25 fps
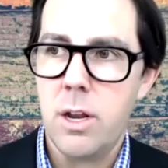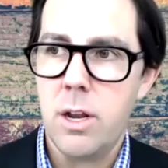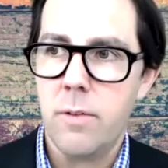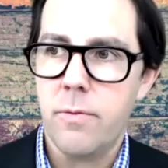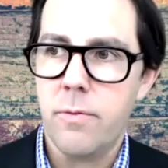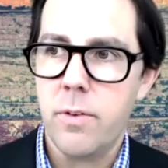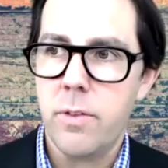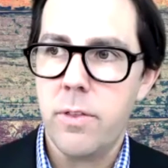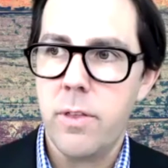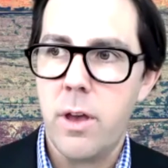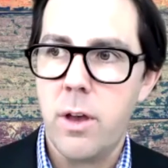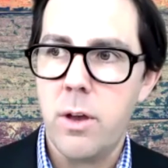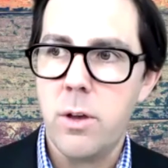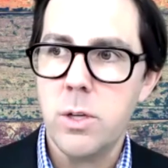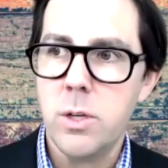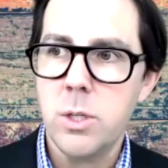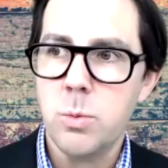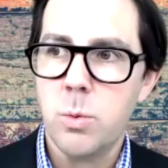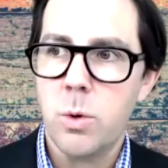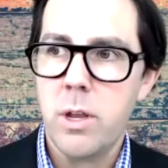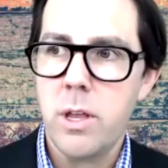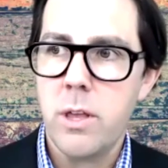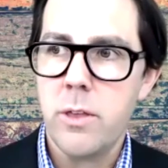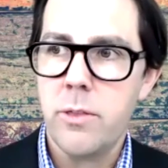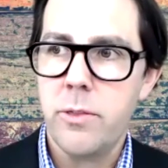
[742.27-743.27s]
For those
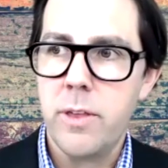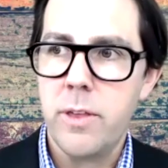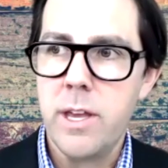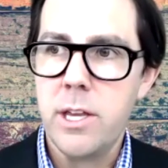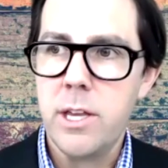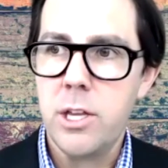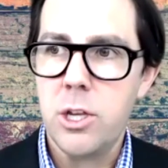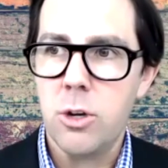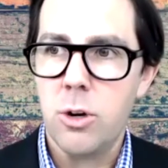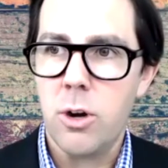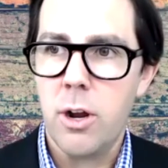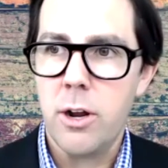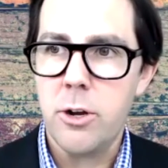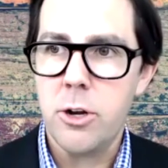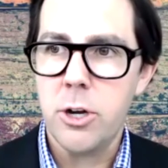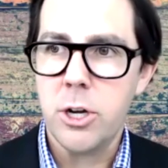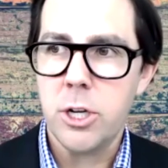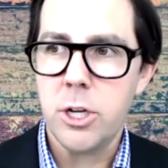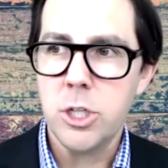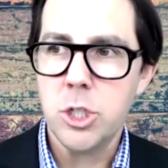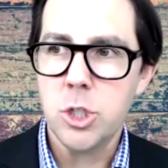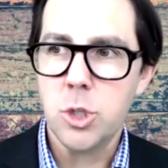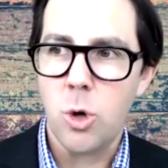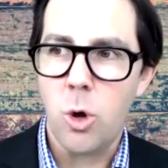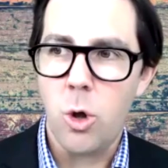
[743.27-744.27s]
where you think you're under
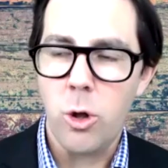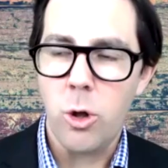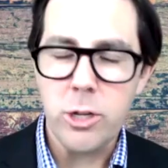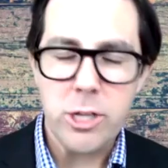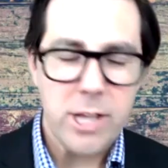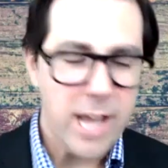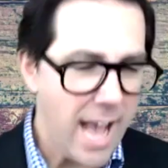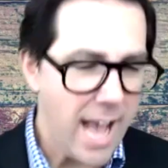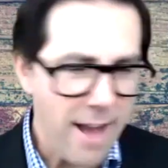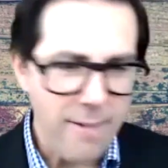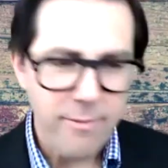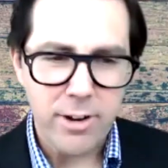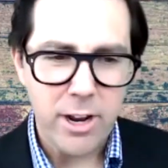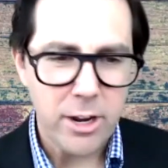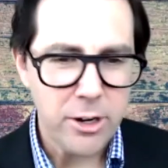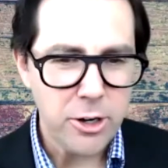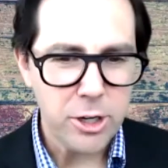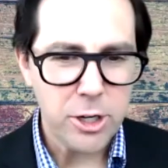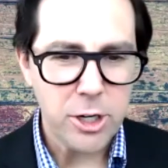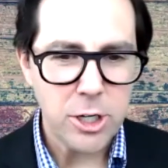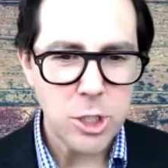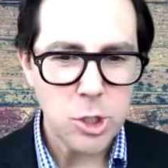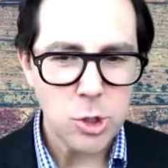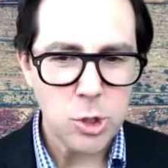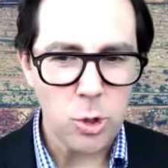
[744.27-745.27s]
control and you have it under
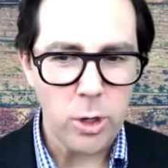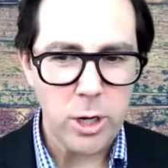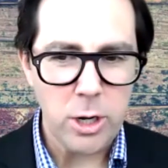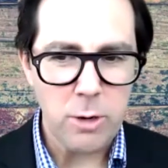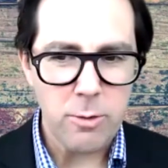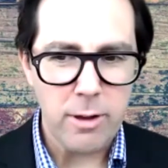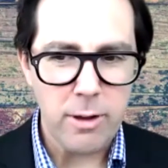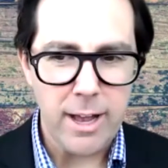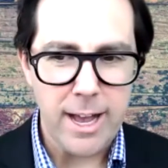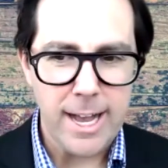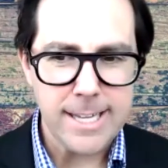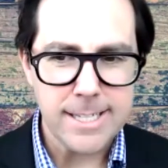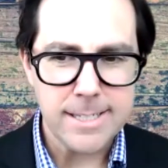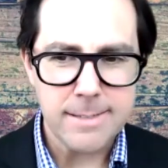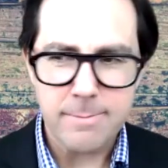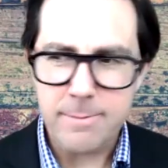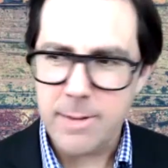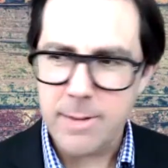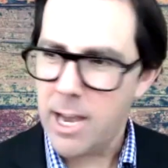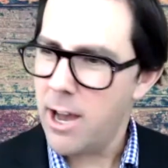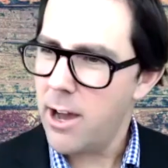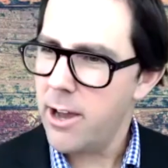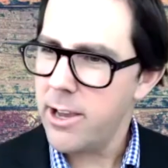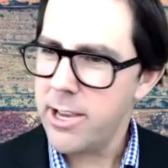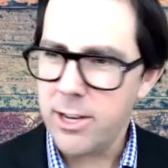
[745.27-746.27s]
control, you realize,
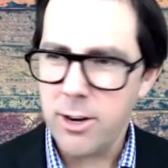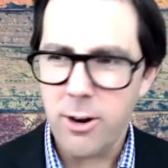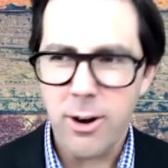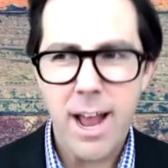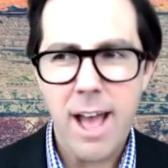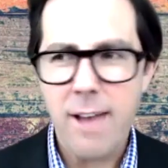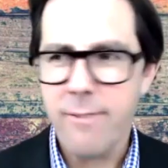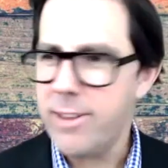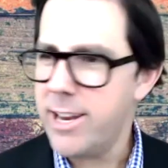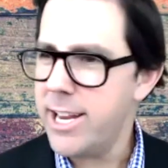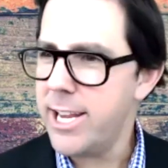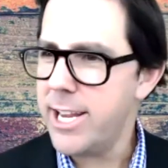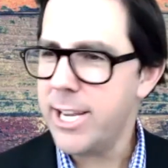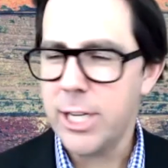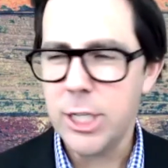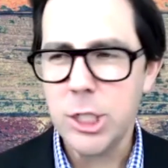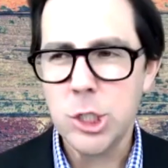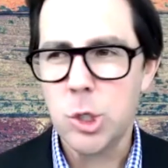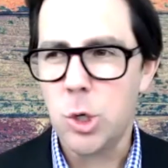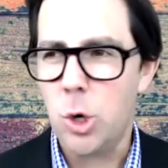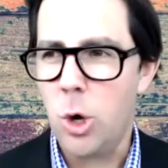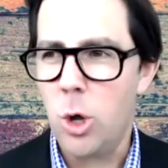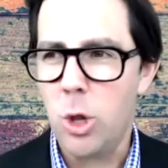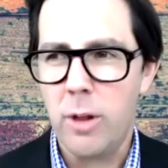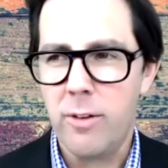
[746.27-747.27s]
no, you don't have any
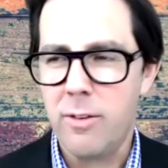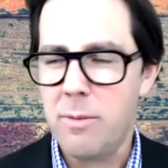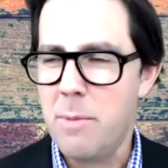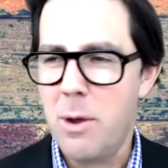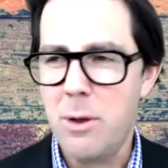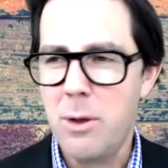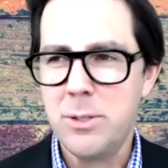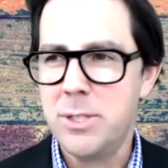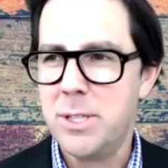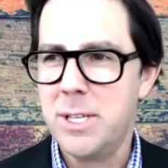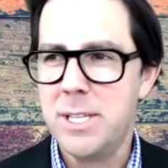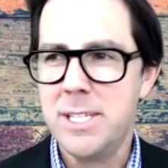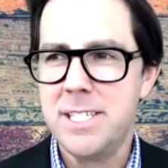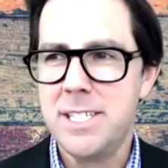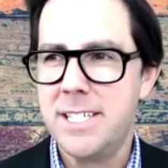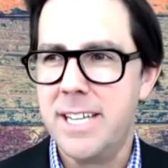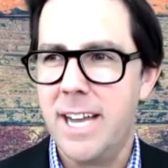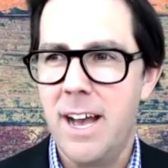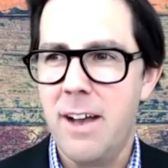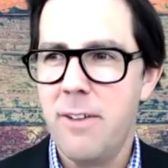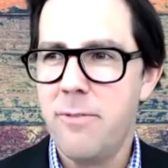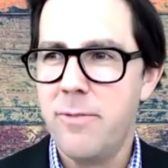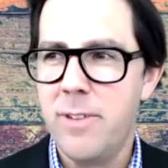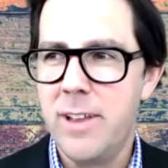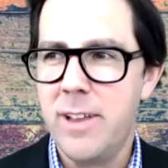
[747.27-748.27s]
control over most of this
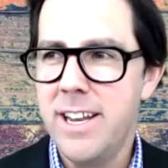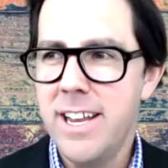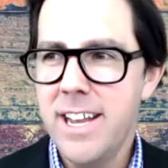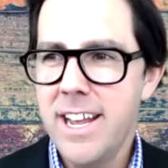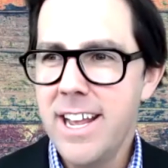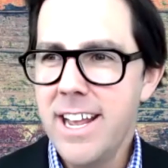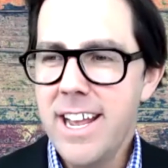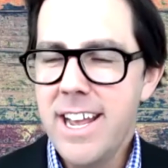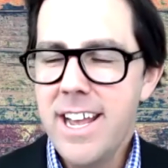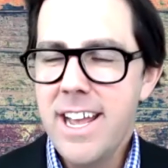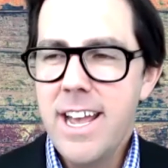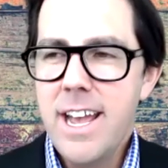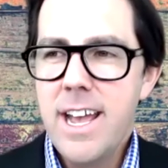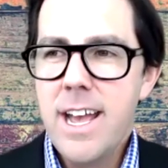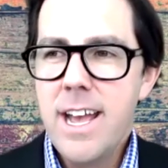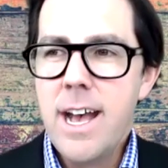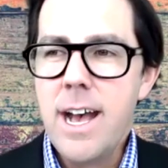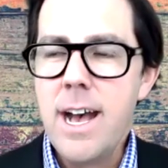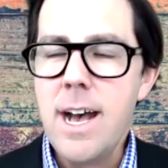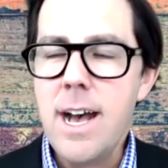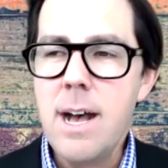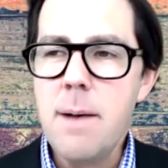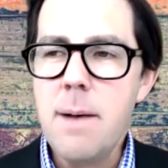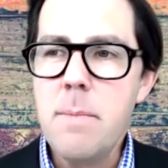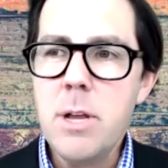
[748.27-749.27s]
stuff. And
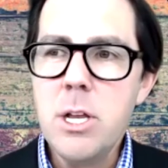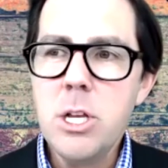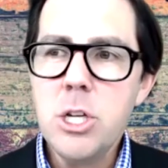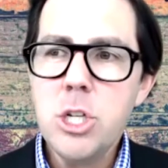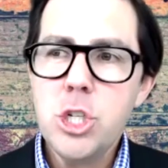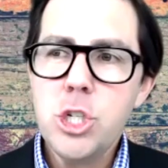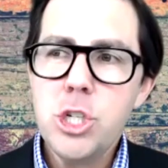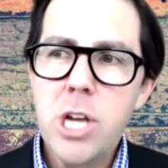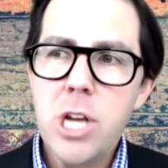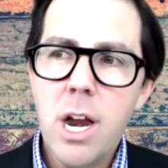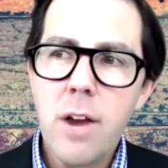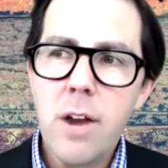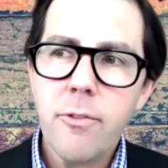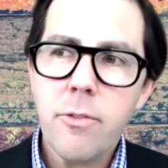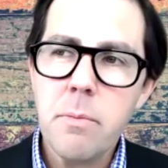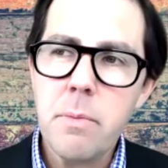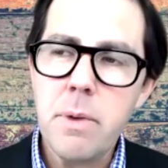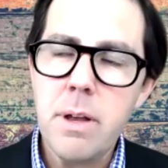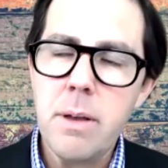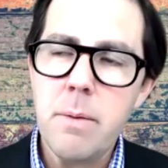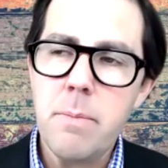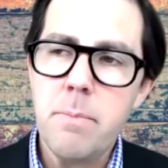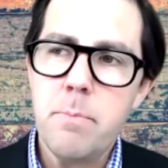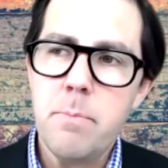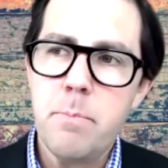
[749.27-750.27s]
share from
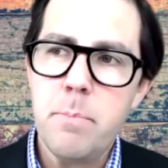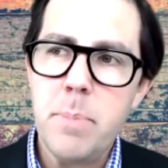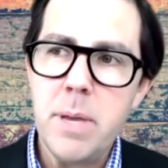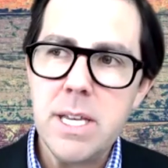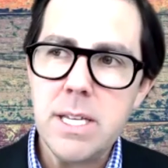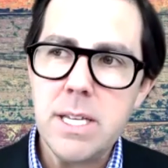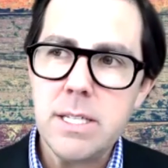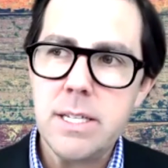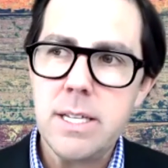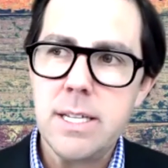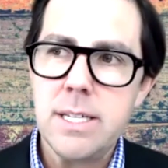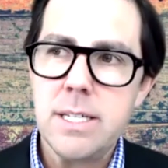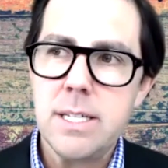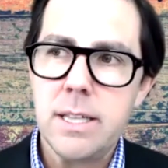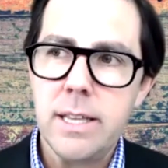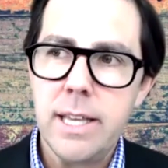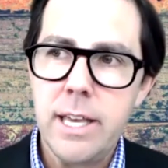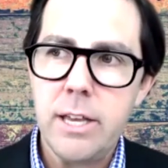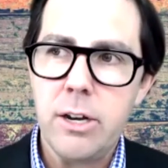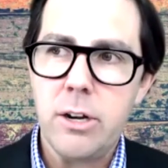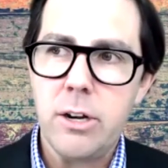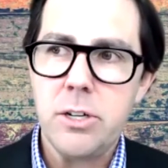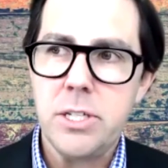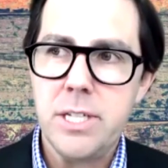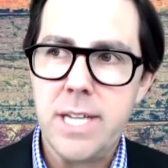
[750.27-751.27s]
a business
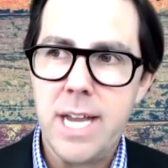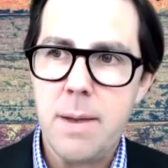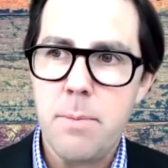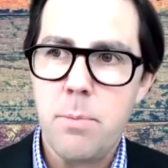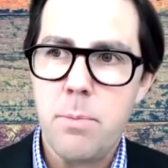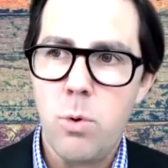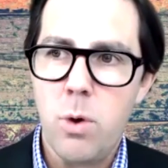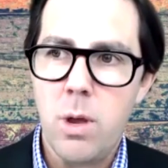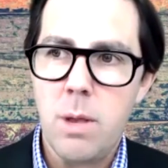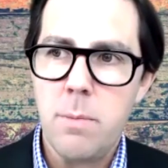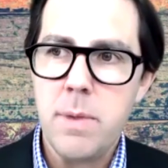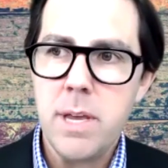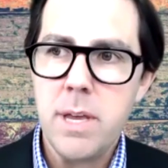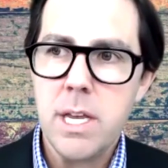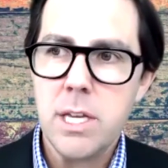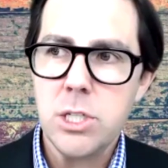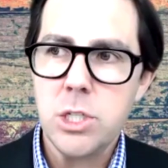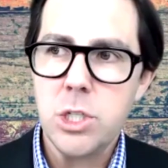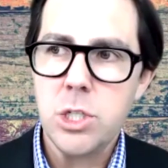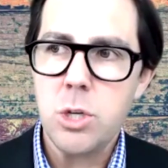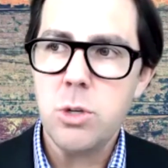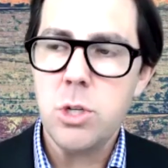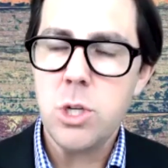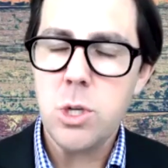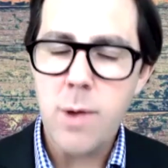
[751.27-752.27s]
leader standpoint,
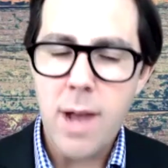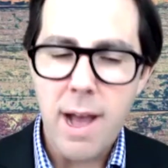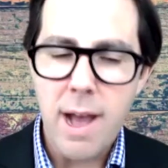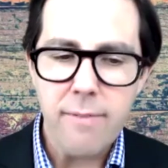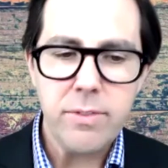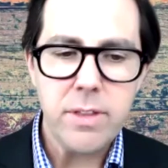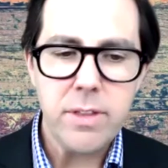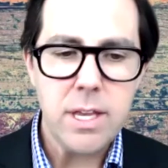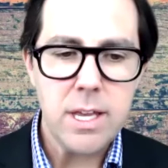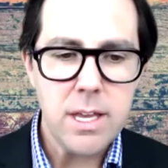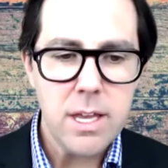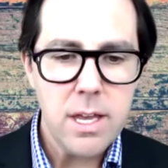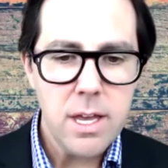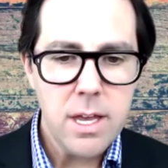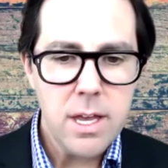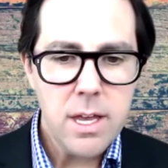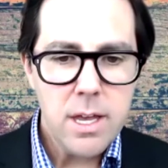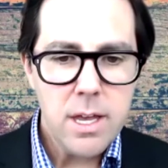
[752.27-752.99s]
because you do have the